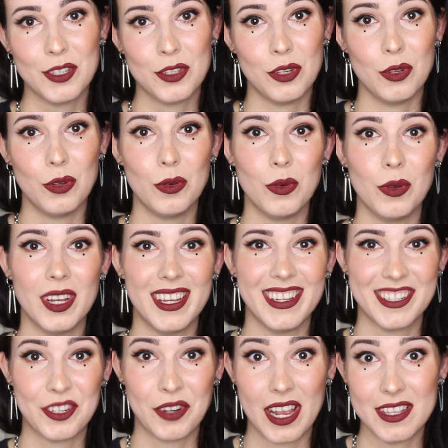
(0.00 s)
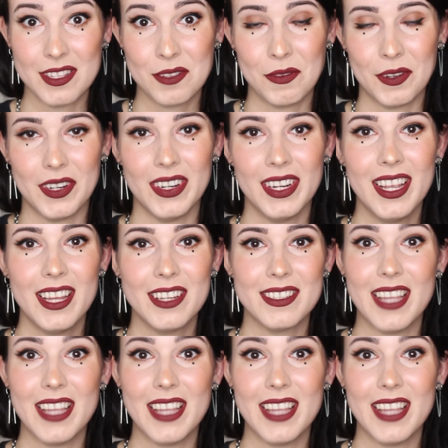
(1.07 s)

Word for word: to transfer,